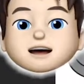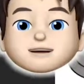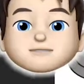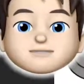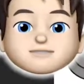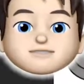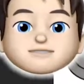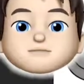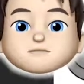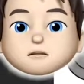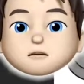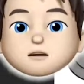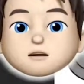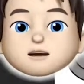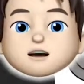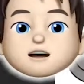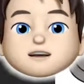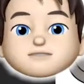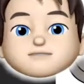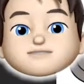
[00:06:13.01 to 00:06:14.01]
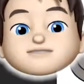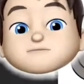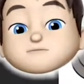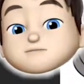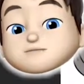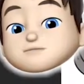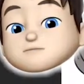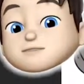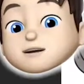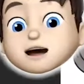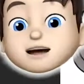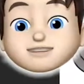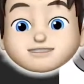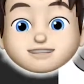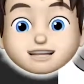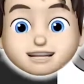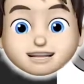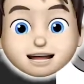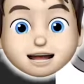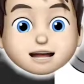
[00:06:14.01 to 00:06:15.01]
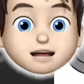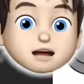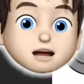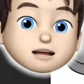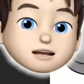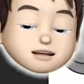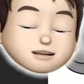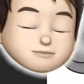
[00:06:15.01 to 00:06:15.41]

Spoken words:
If it's a more color smooth project like a